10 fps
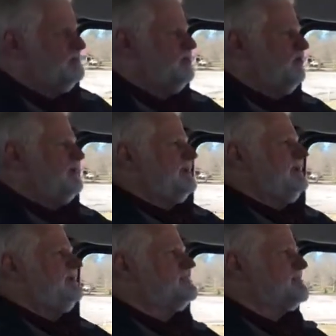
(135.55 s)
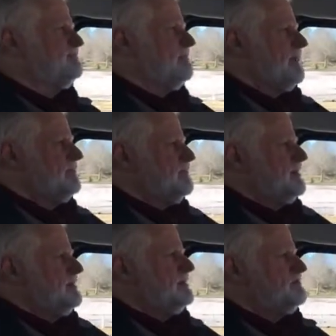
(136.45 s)
The point is,
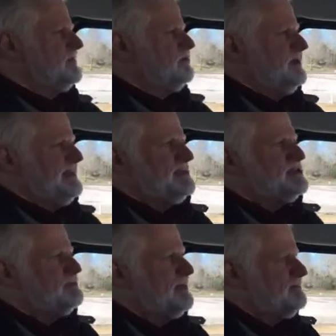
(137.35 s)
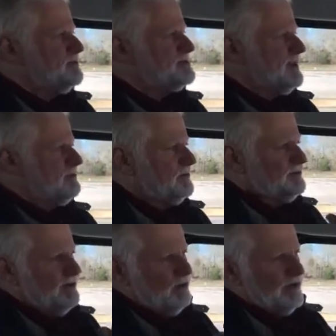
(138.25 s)
religious people say, well,
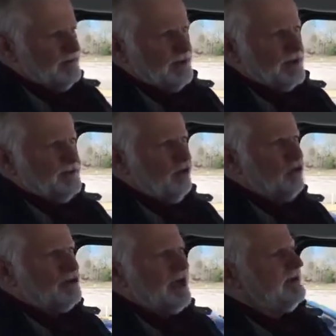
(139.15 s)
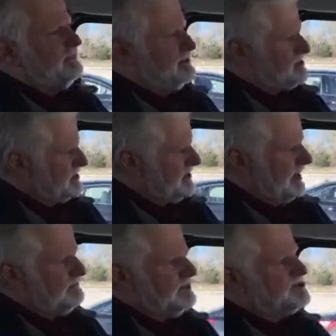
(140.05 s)
you know, everything the Lord gave us, He
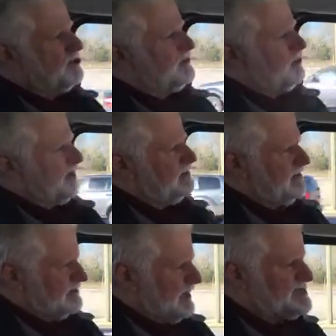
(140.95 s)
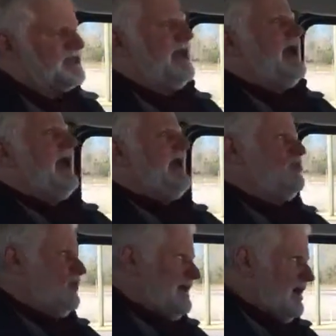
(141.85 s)
gave us so that we could be a blessing.
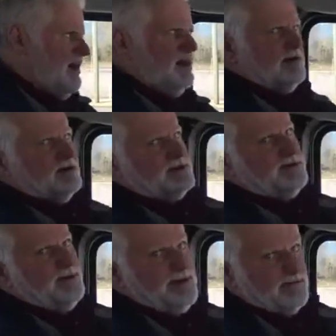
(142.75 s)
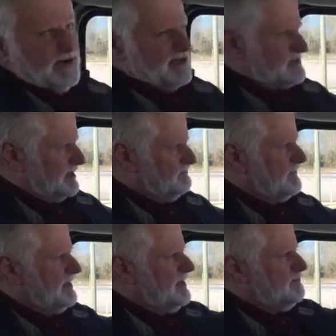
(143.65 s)
And we are to be a blessing,
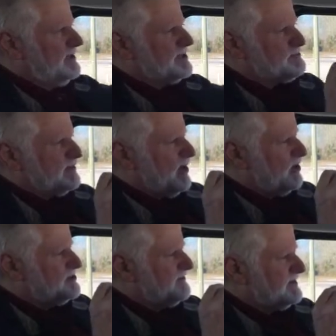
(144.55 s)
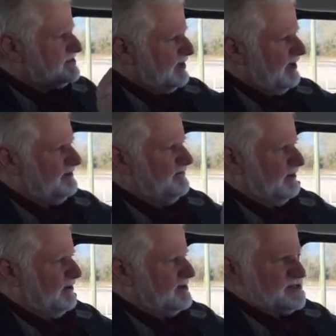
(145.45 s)
but it's because of His love
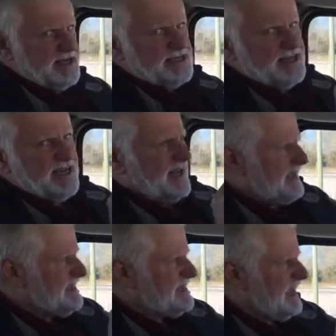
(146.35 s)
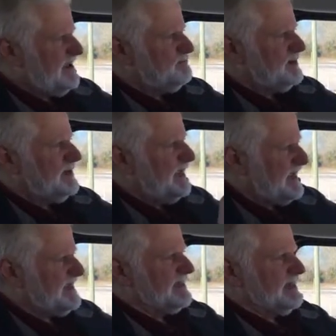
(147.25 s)
for us. See, He gave me
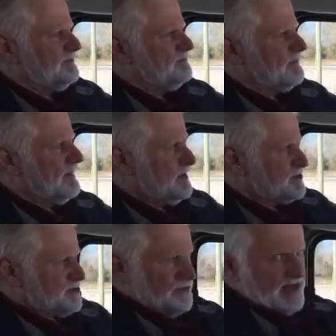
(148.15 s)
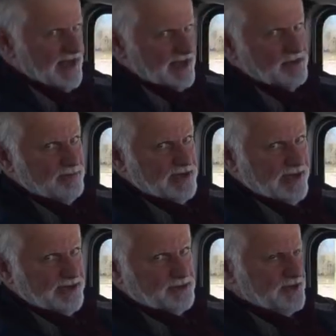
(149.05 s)
healing so that I could be
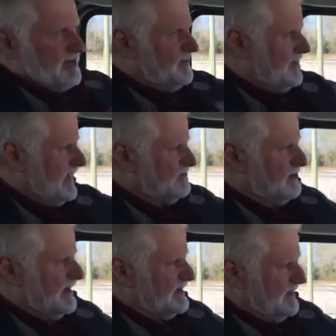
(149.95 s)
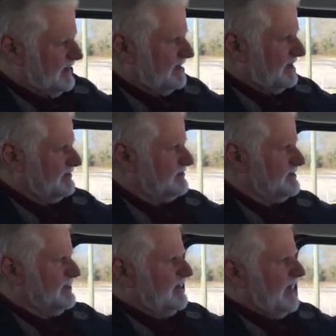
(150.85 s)
healed. Now, then, after I get
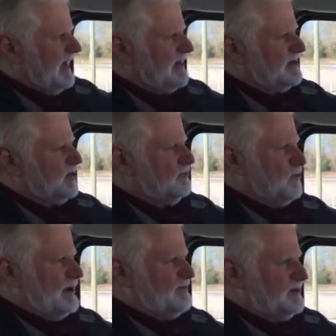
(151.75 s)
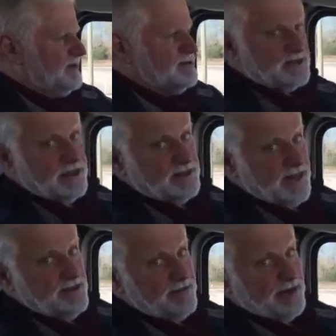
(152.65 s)
healed, I can go pray for others that
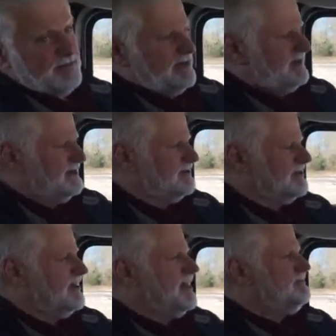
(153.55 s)
they may be healed.